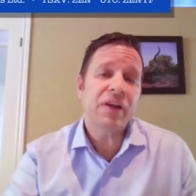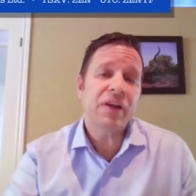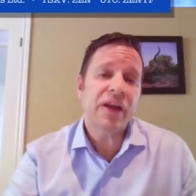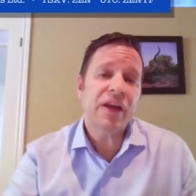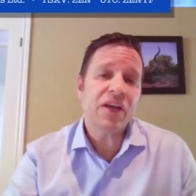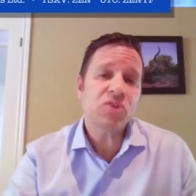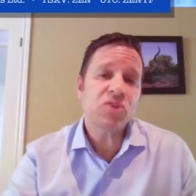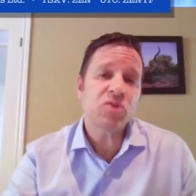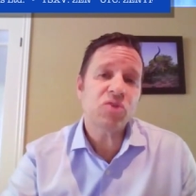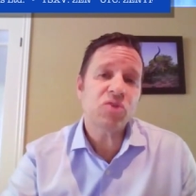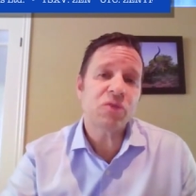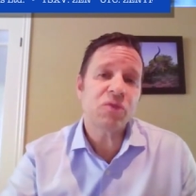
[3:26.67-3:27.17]
but it
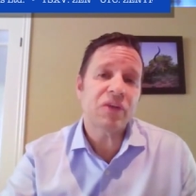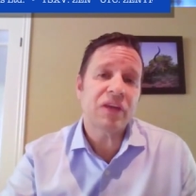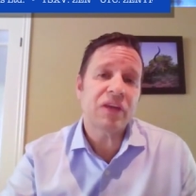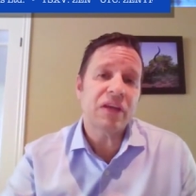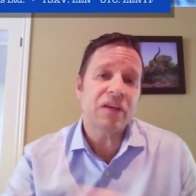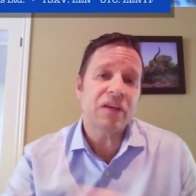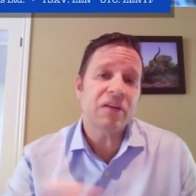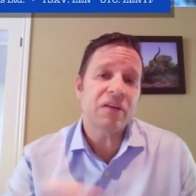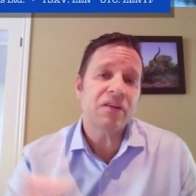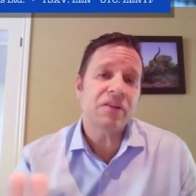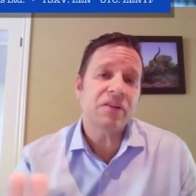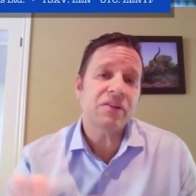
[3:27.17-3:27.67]
actually
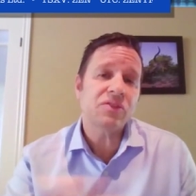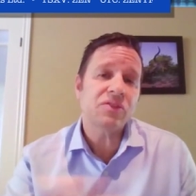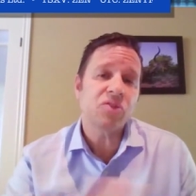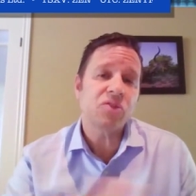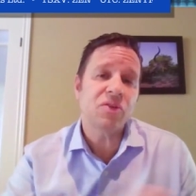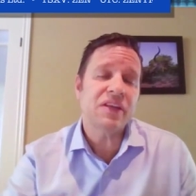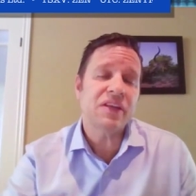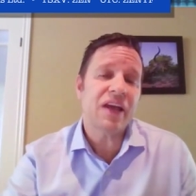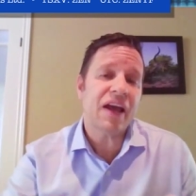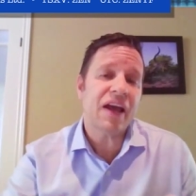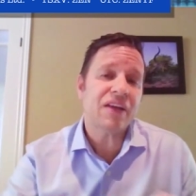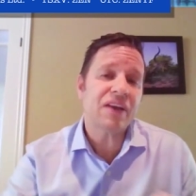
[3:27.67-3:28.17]
kills or
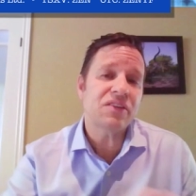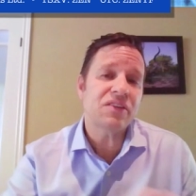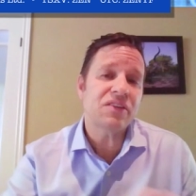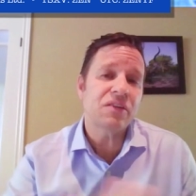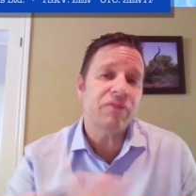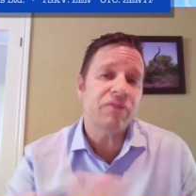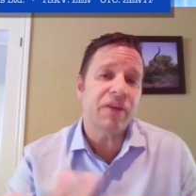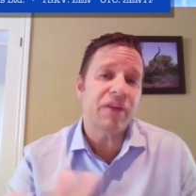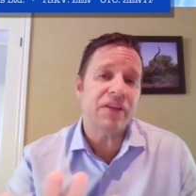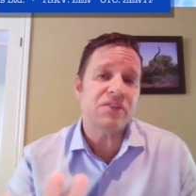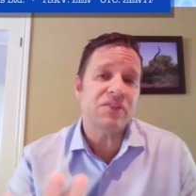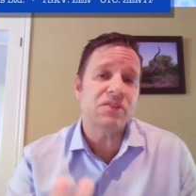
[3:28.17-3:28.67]

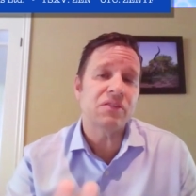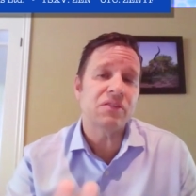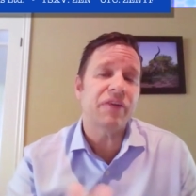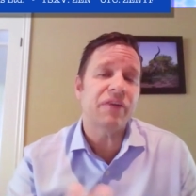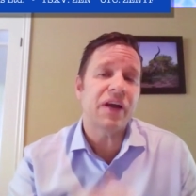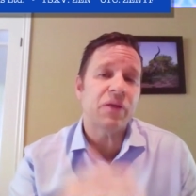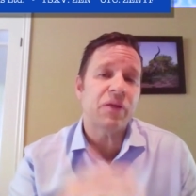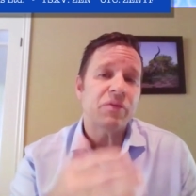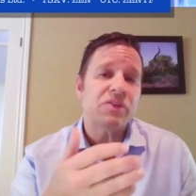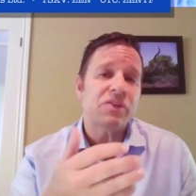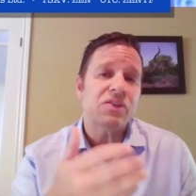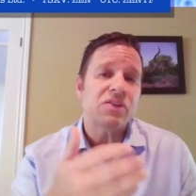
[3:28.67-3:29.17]
deactivates the
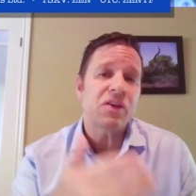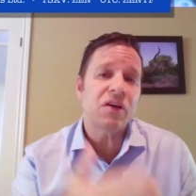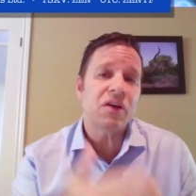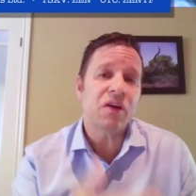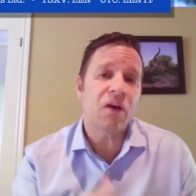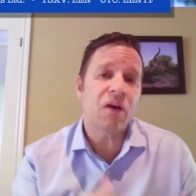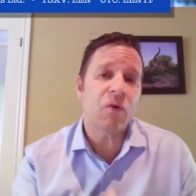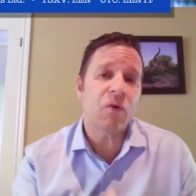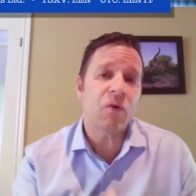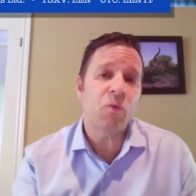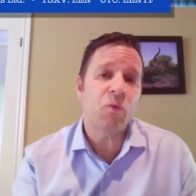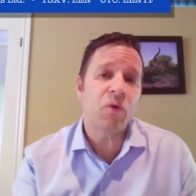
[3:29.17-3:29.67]
virus
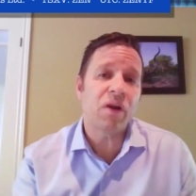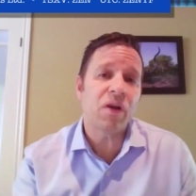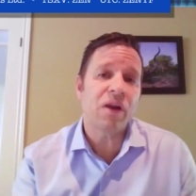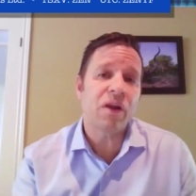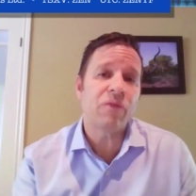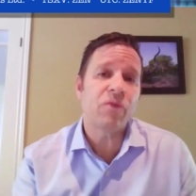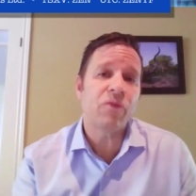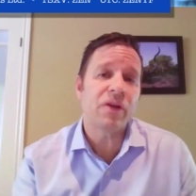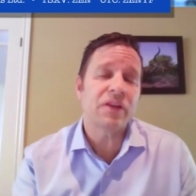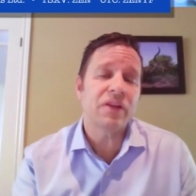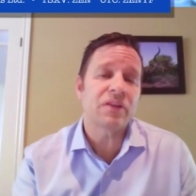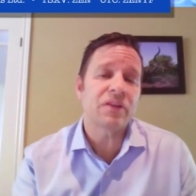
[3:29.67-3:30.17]

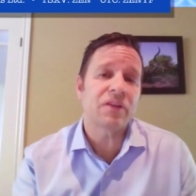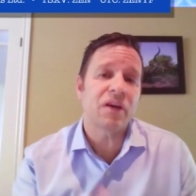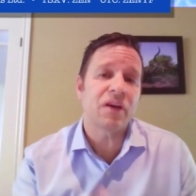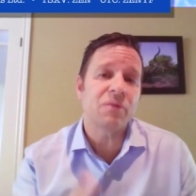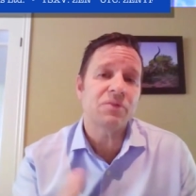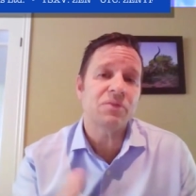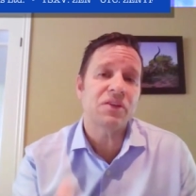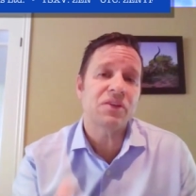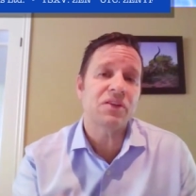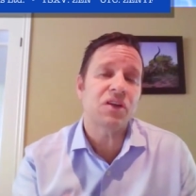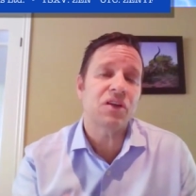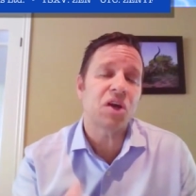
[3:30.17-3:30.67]
wherever it
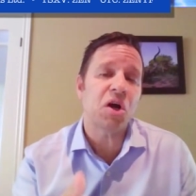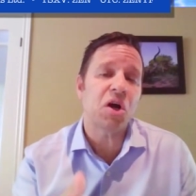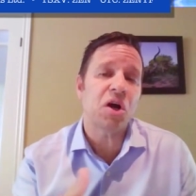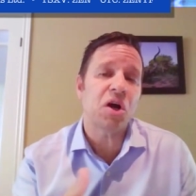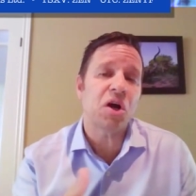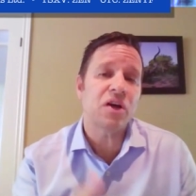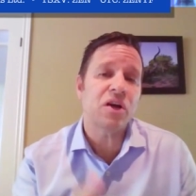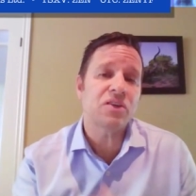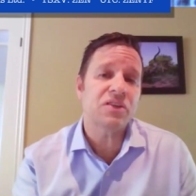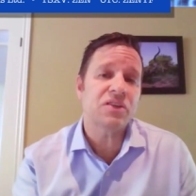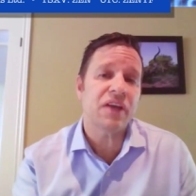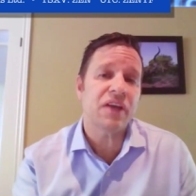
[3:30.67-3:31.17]
comes into
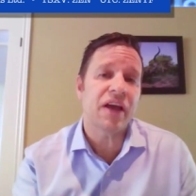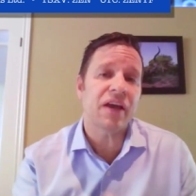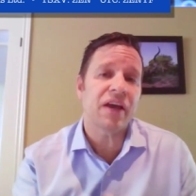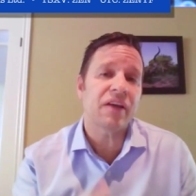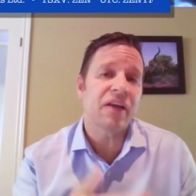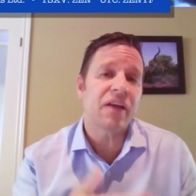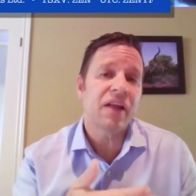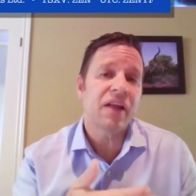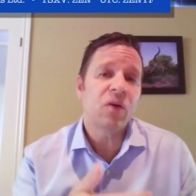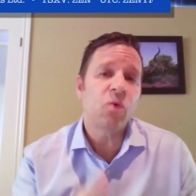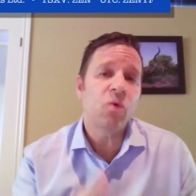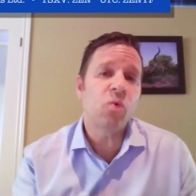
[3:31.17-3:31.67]

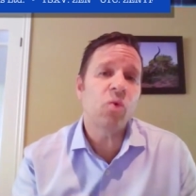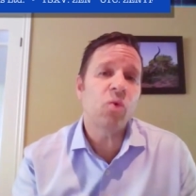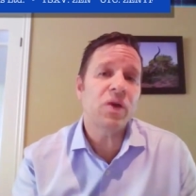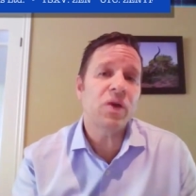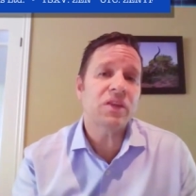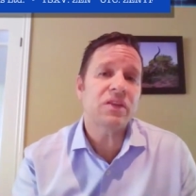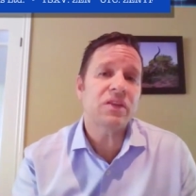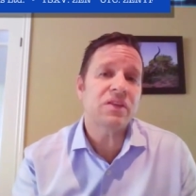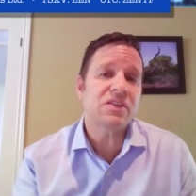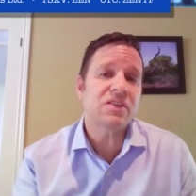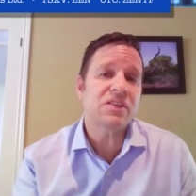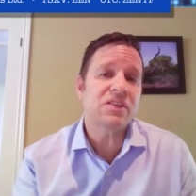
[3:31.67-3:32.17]
contact
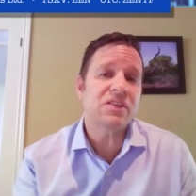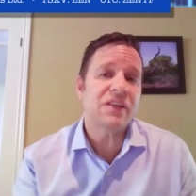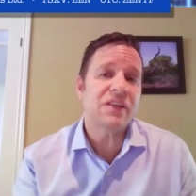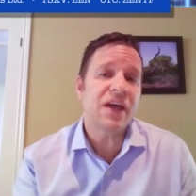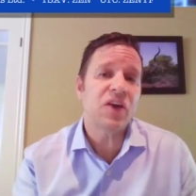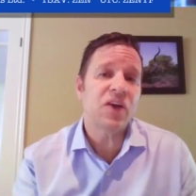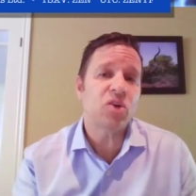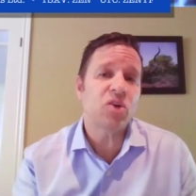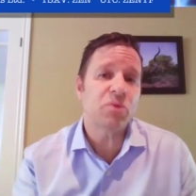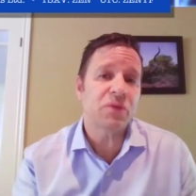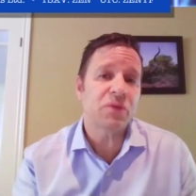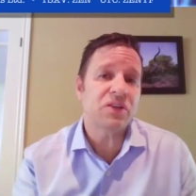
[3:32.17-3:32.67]
with this
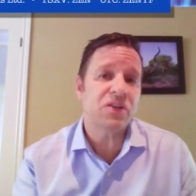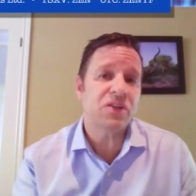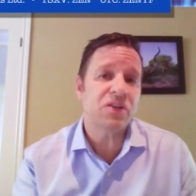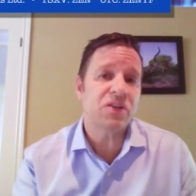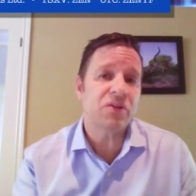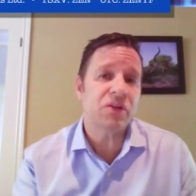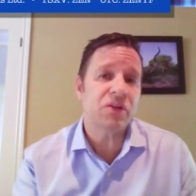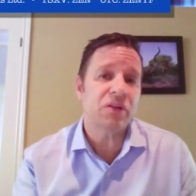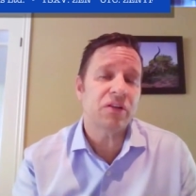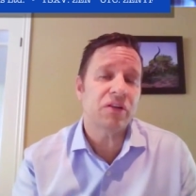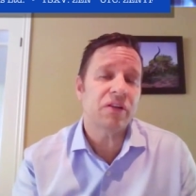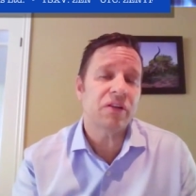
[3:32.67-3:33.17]

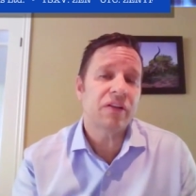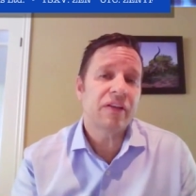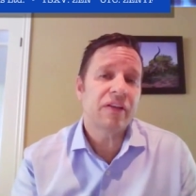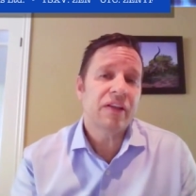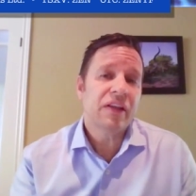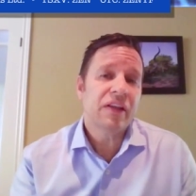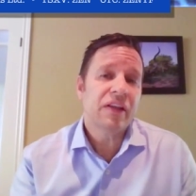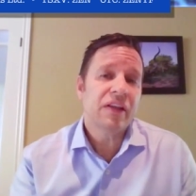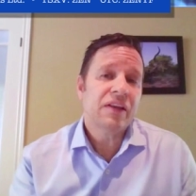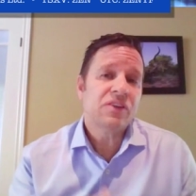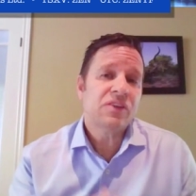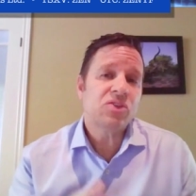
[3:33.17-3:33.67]
nanomaterial.
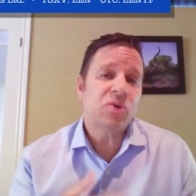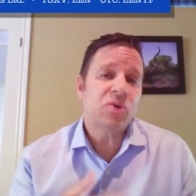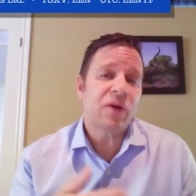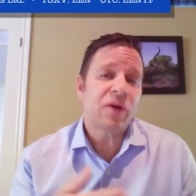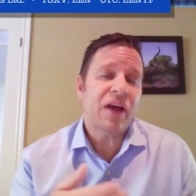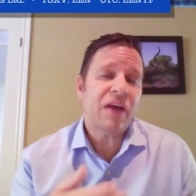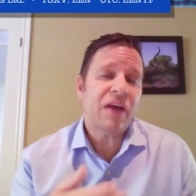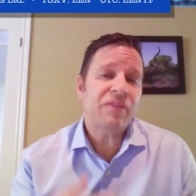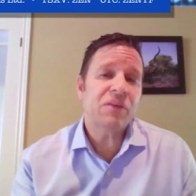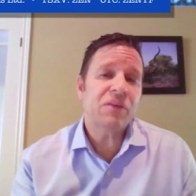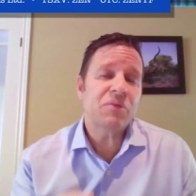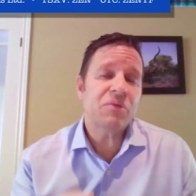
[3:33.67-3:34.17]
So
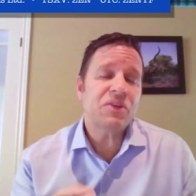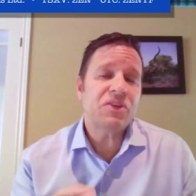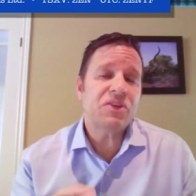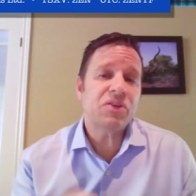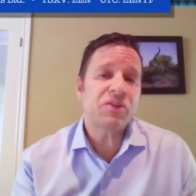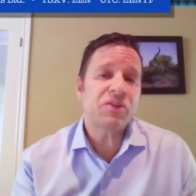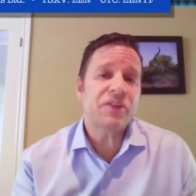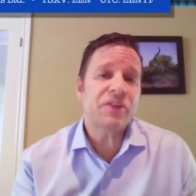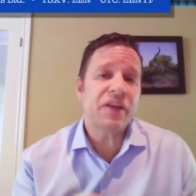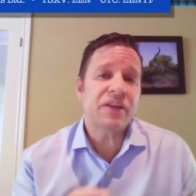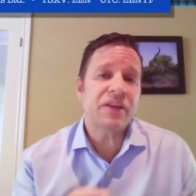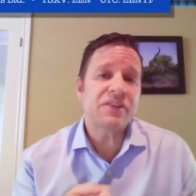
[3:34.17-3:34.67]
having a
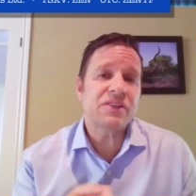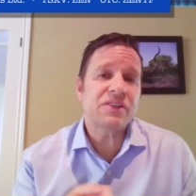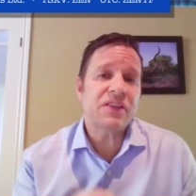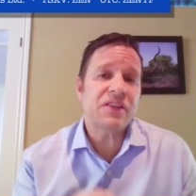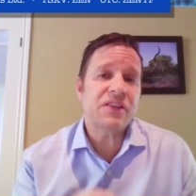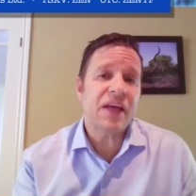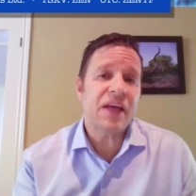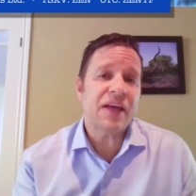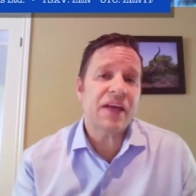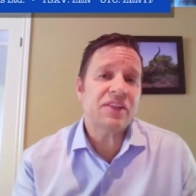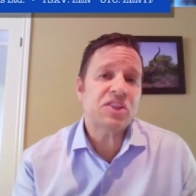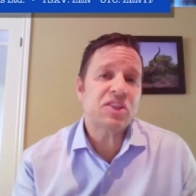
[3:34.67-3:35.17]
material that is
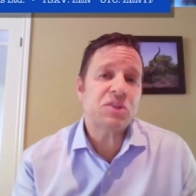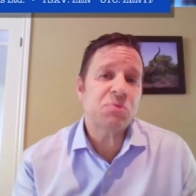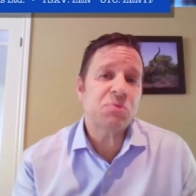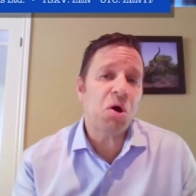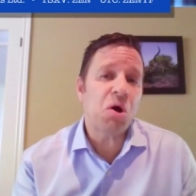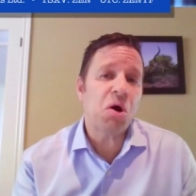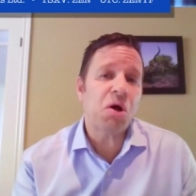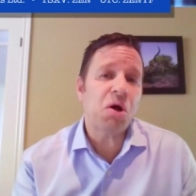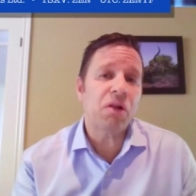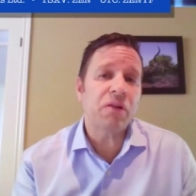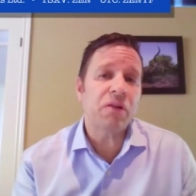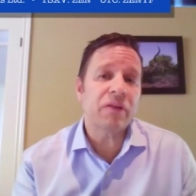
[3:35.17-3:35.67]
that
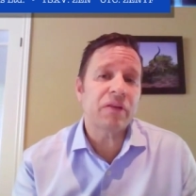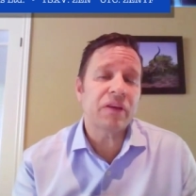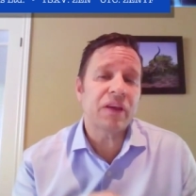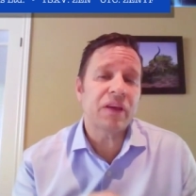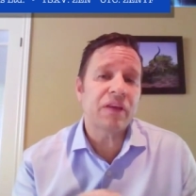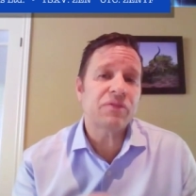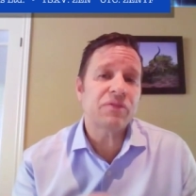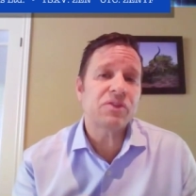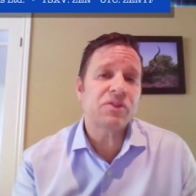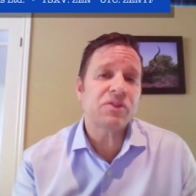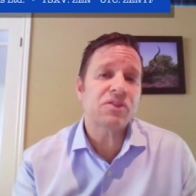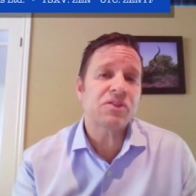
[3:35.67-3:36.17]
small
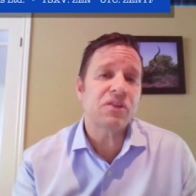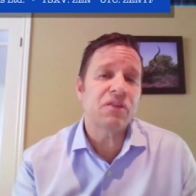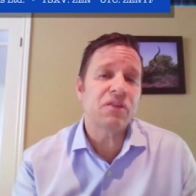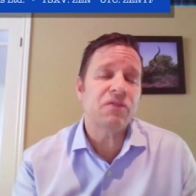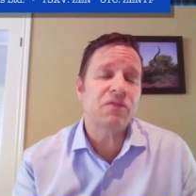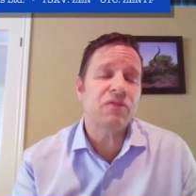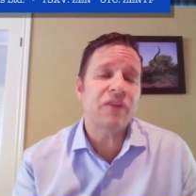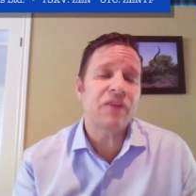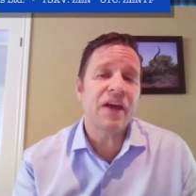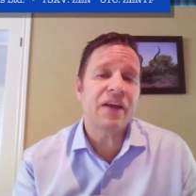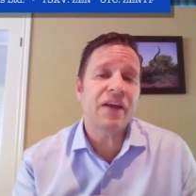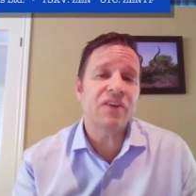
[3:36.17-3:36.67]
gives us an
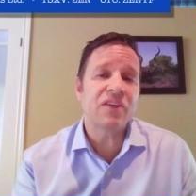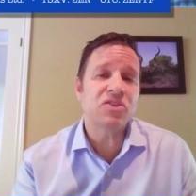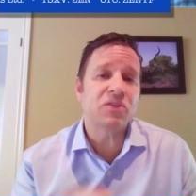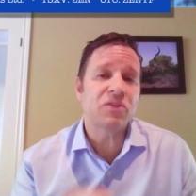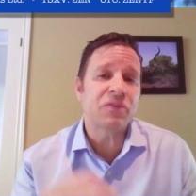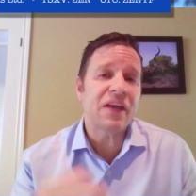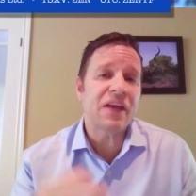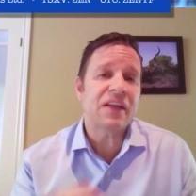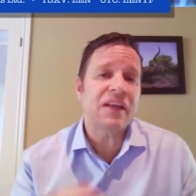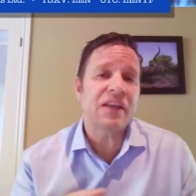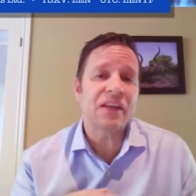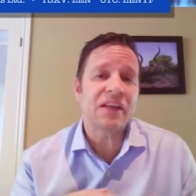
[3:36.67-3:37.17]
advantage
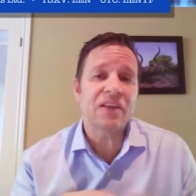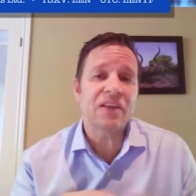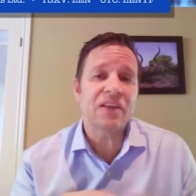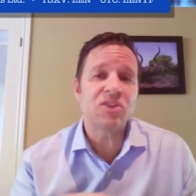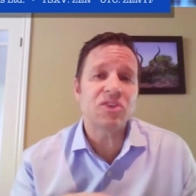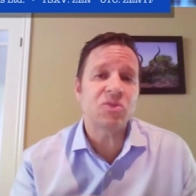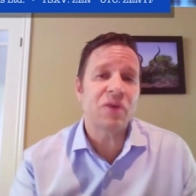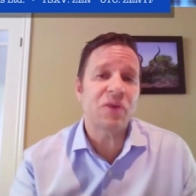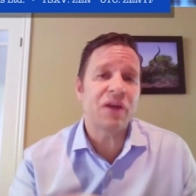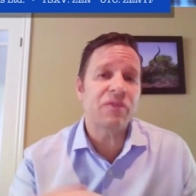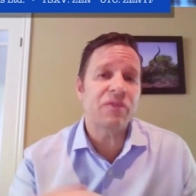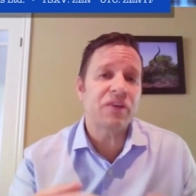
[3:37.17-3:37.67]
of getting
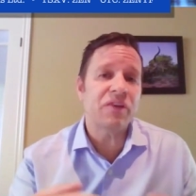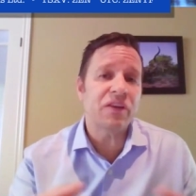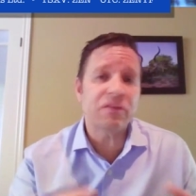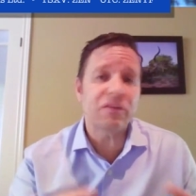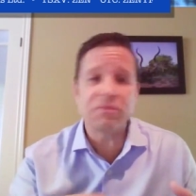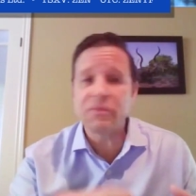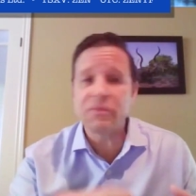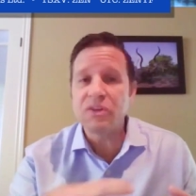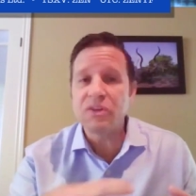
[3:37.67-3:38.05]
into every